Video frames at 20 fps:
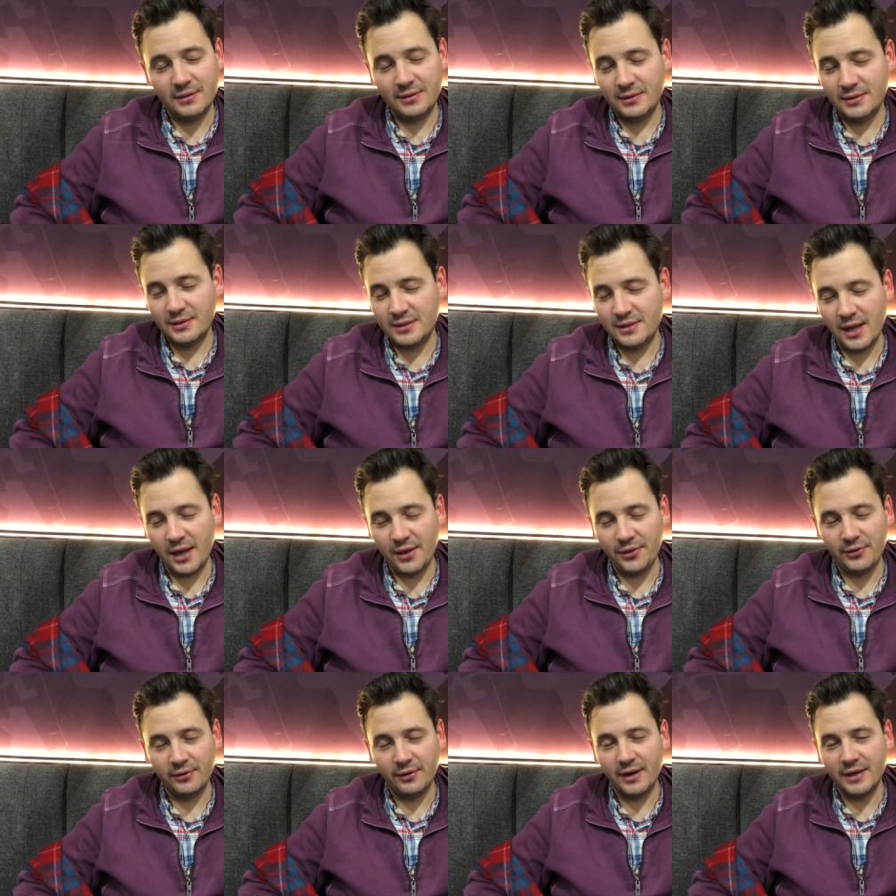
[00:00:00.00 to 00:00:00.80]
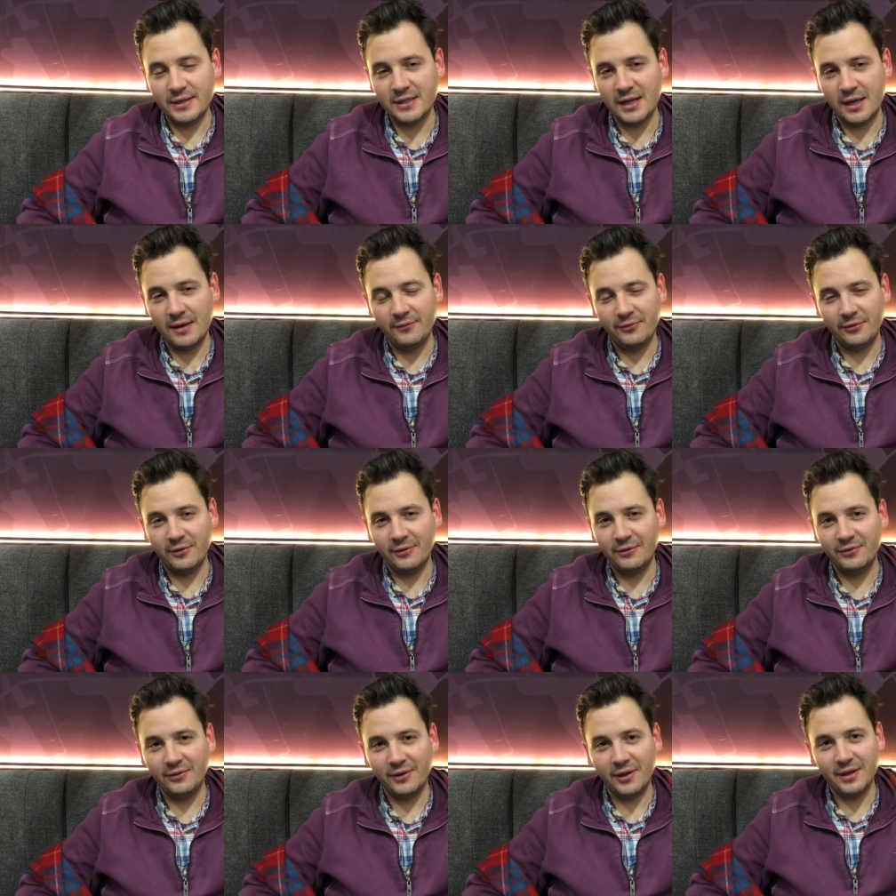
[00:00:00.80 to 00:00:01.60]
It's not the right time for
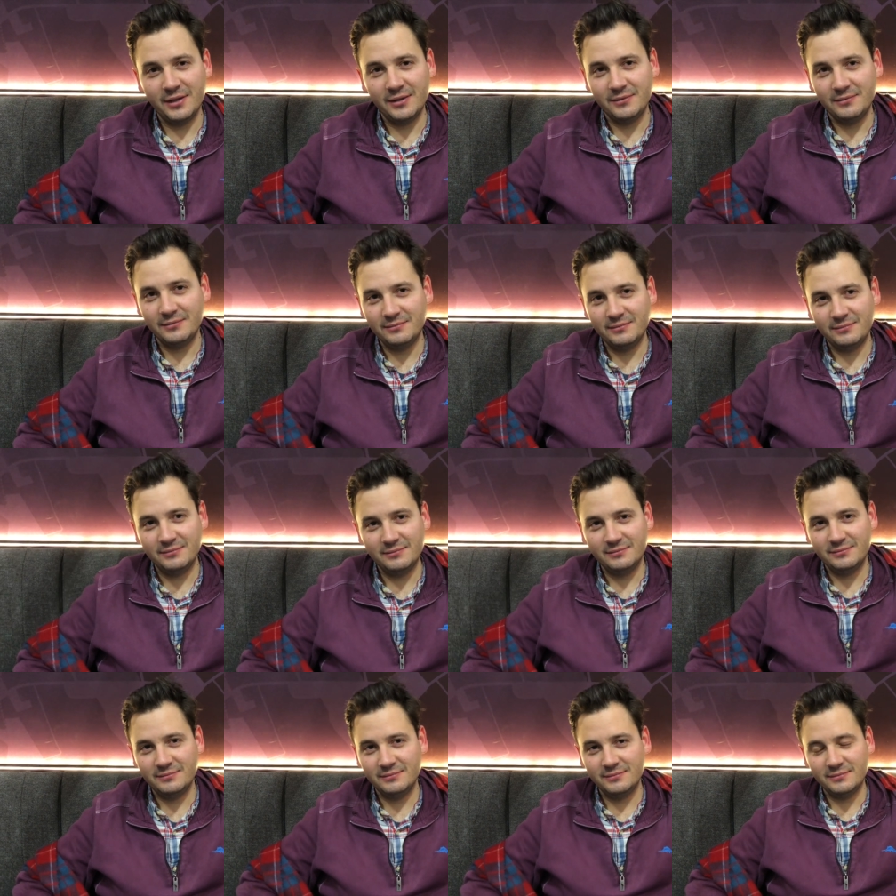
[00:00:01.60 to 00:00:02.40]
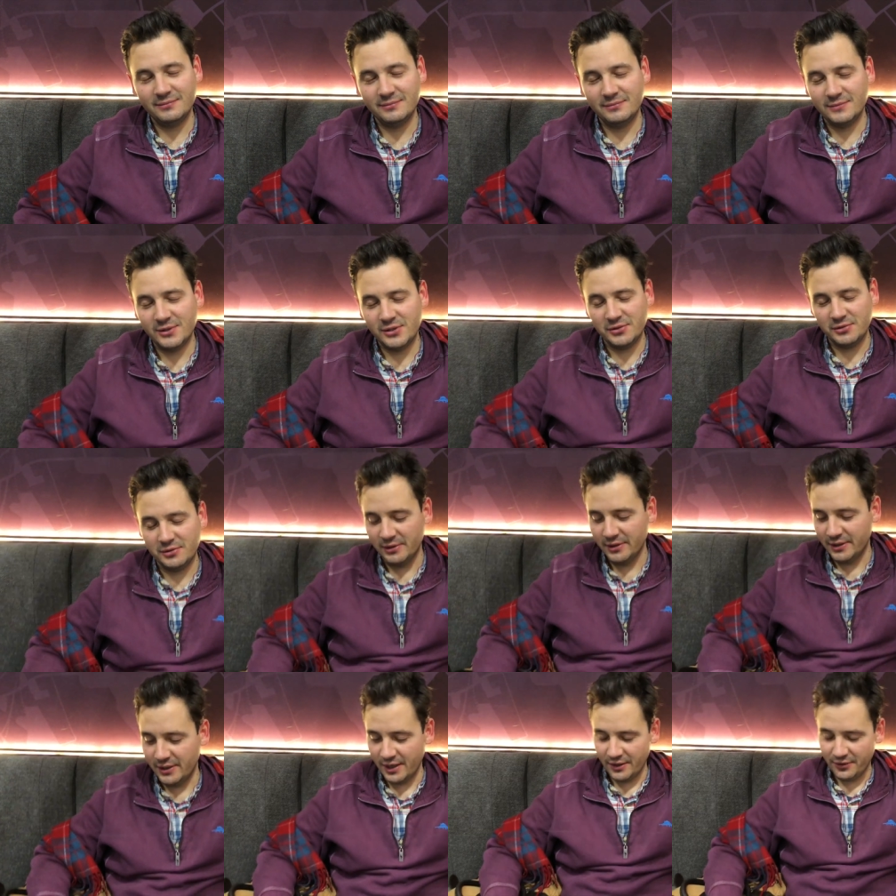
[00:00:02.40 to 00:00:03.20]
a flight. it's
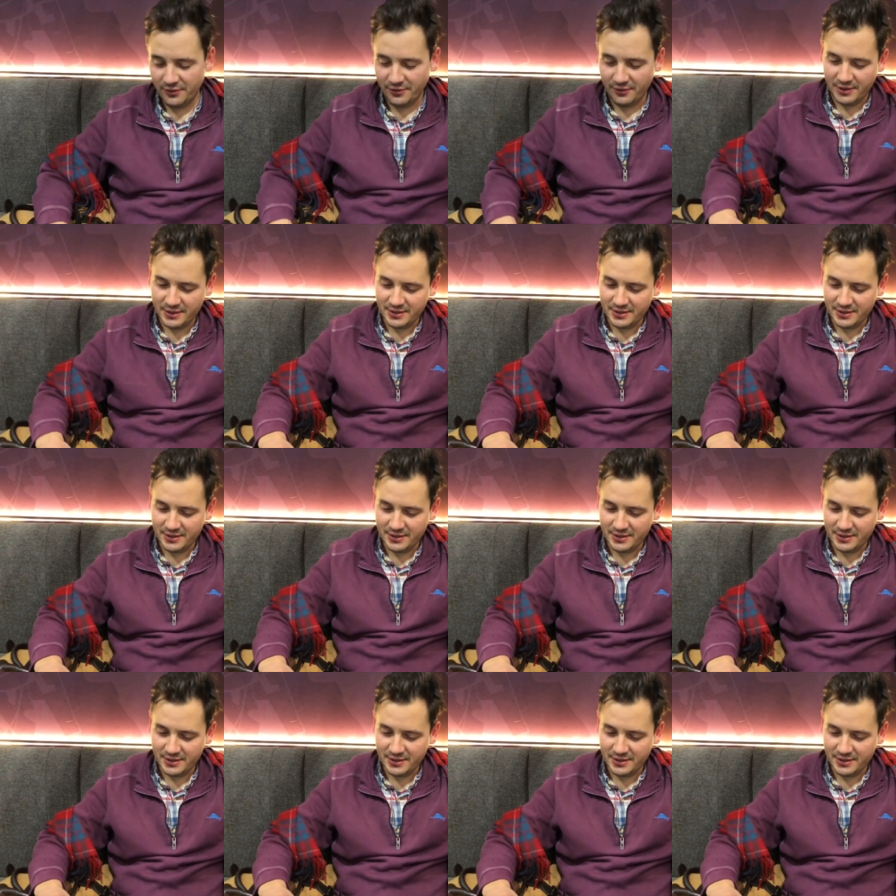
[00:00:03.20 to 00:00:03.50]
really not the right time.